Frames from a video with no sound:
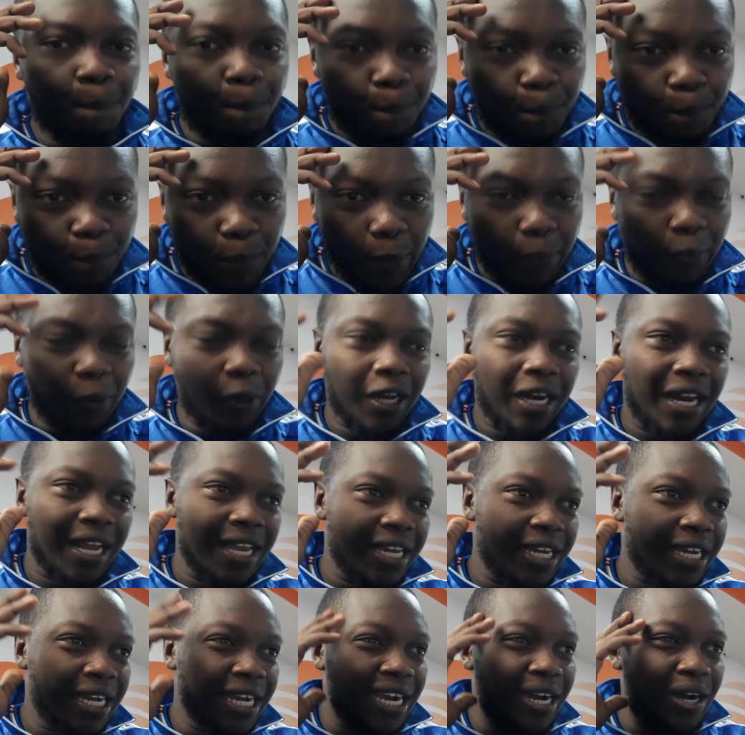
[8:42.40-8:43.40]
People are
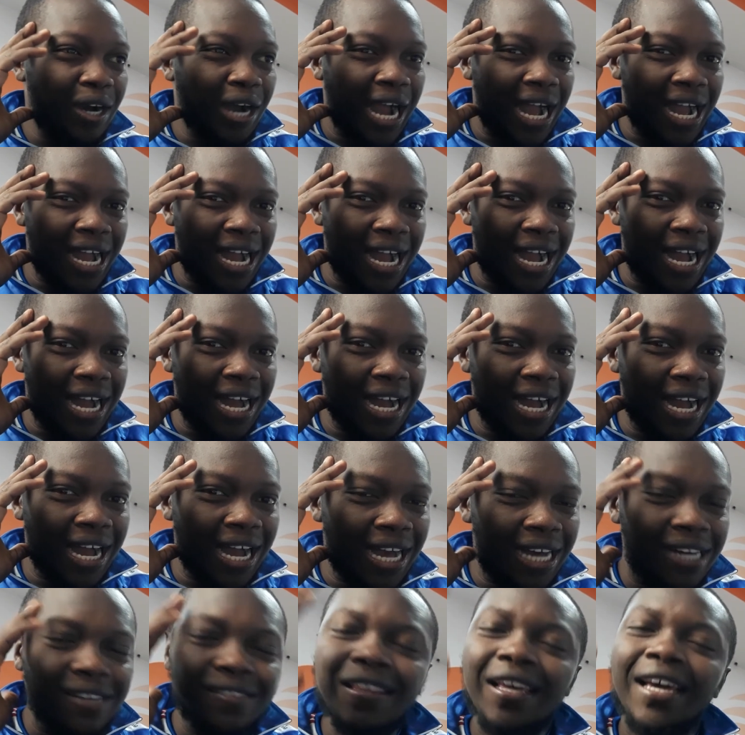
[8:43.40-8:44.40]
like,
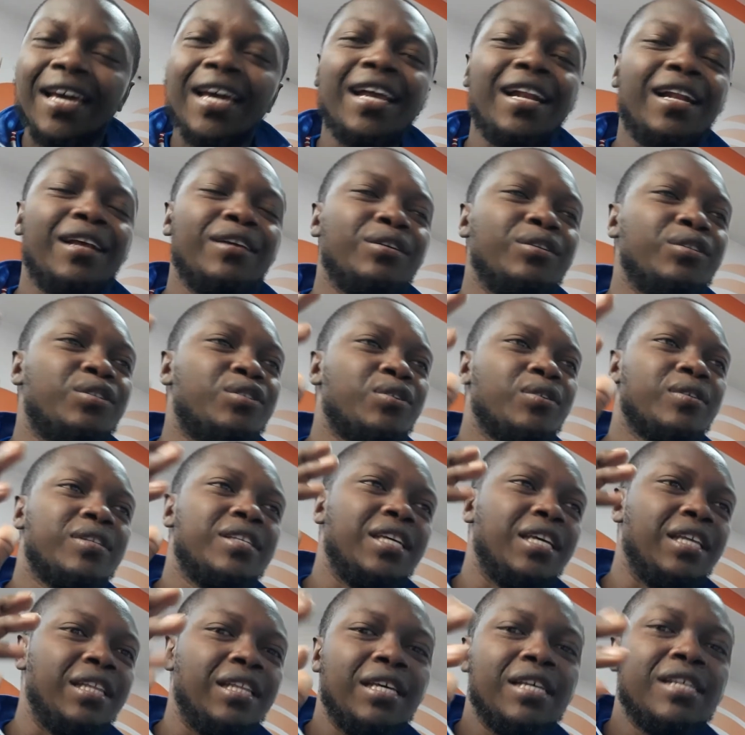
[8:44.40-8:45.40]
how the hell are you
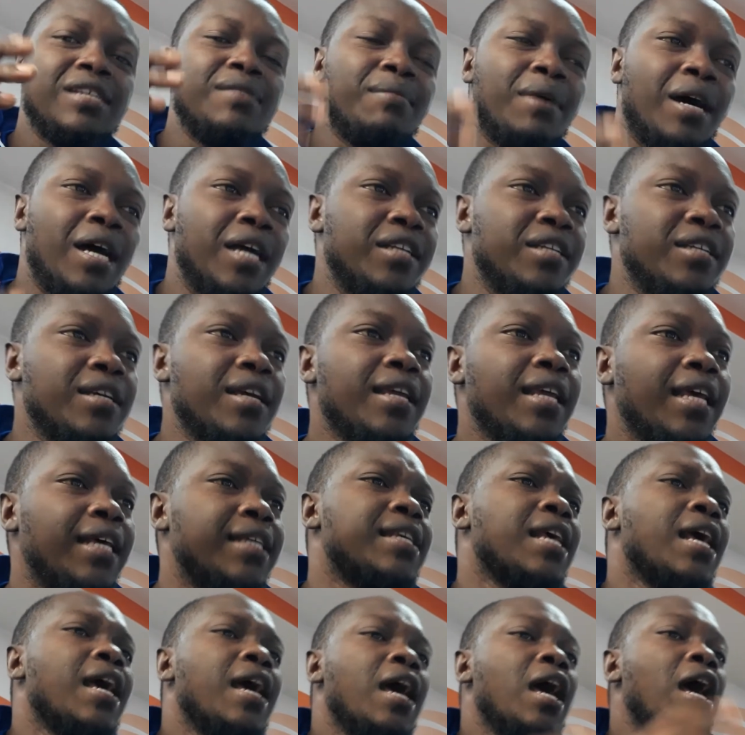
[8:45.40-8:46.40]
choosing this match?
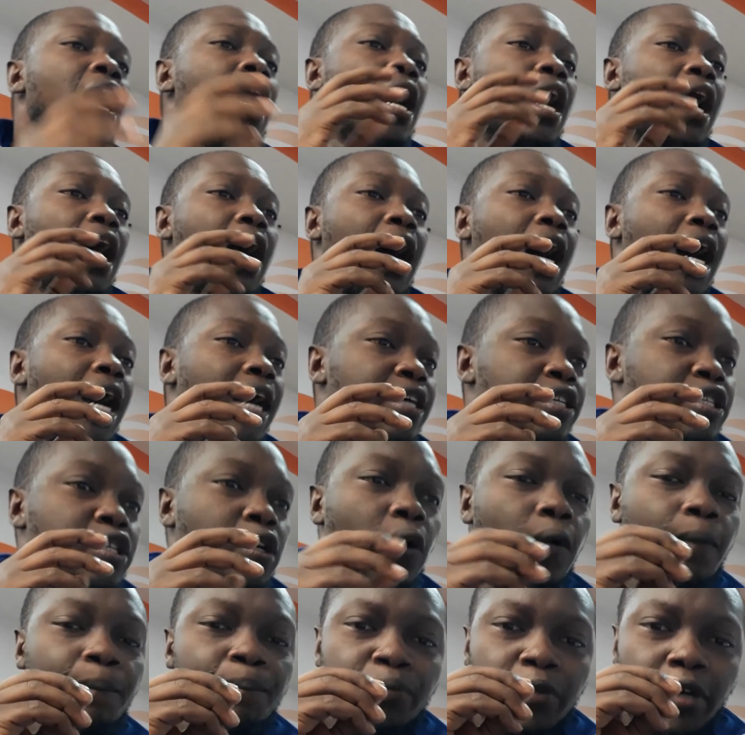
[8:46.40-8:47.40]
Yes.
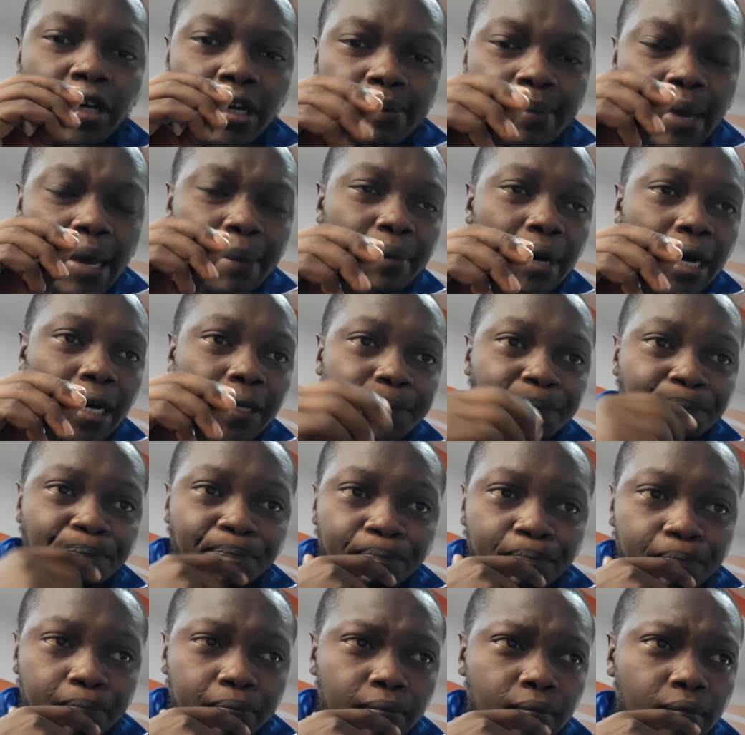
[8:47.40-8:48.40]
So remember,
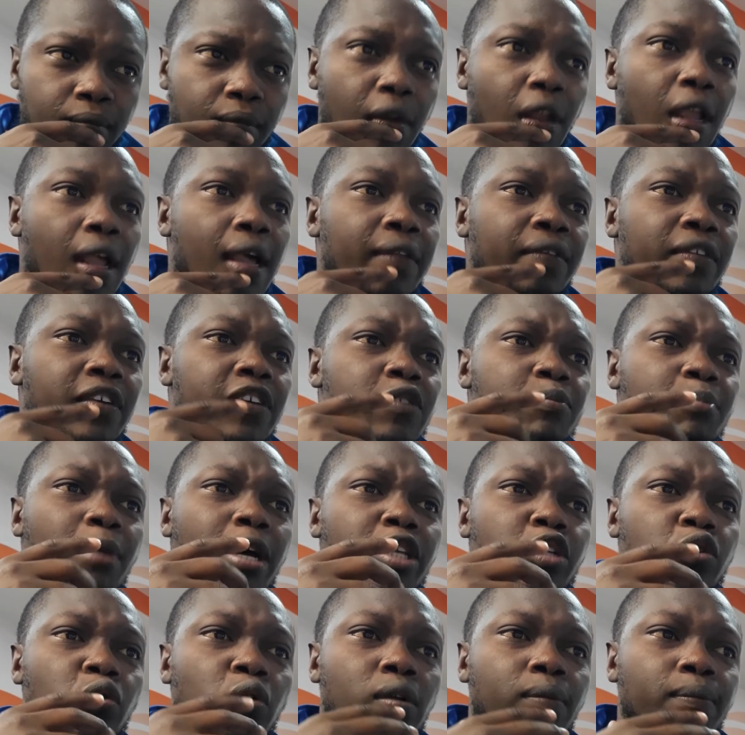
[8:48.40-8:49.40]
this
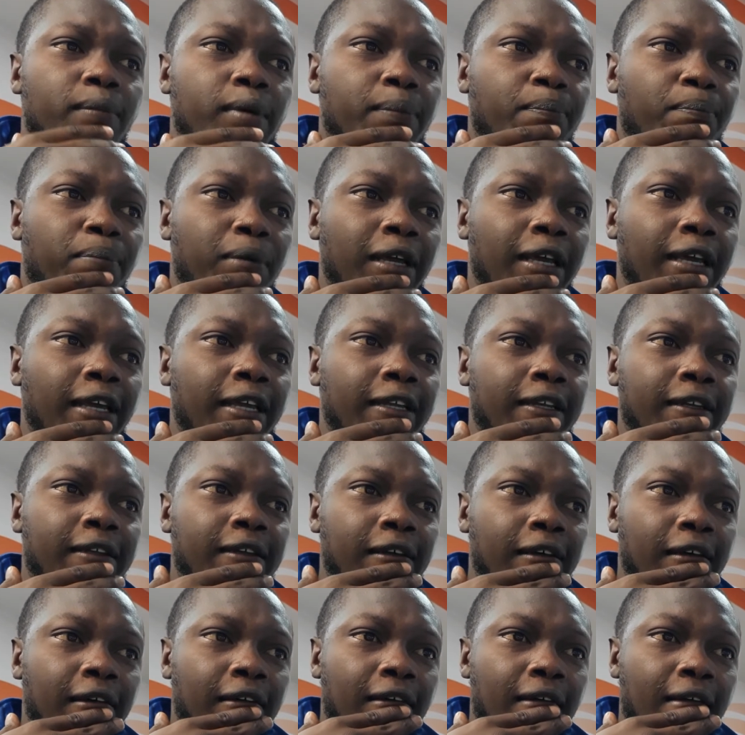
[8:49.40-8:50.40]
match will be played
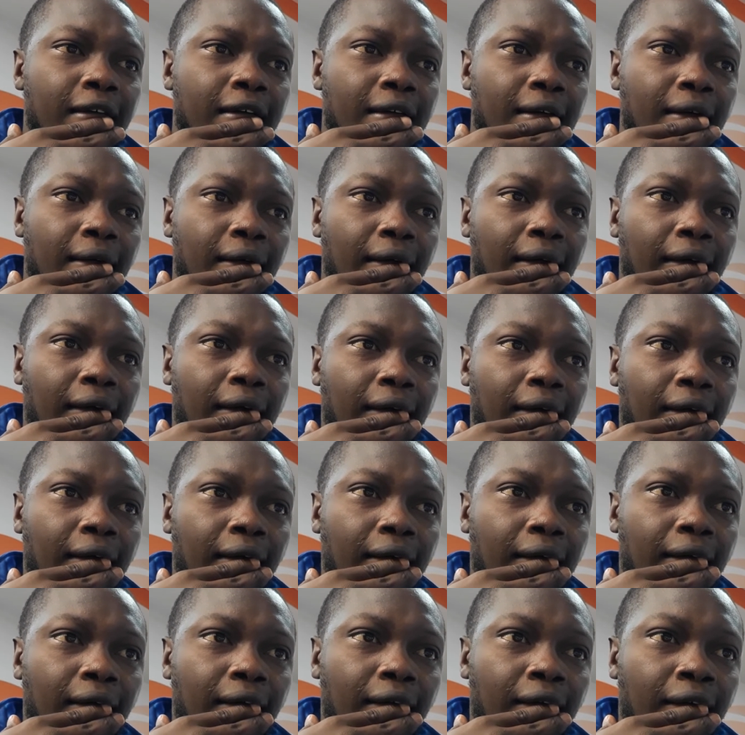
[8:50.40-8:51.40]

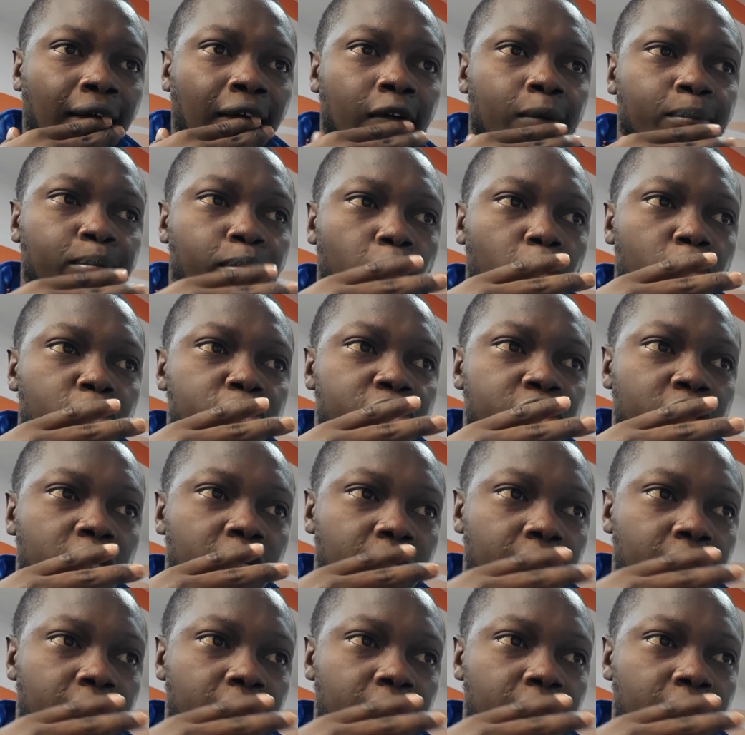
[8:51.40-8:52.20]
on Boxing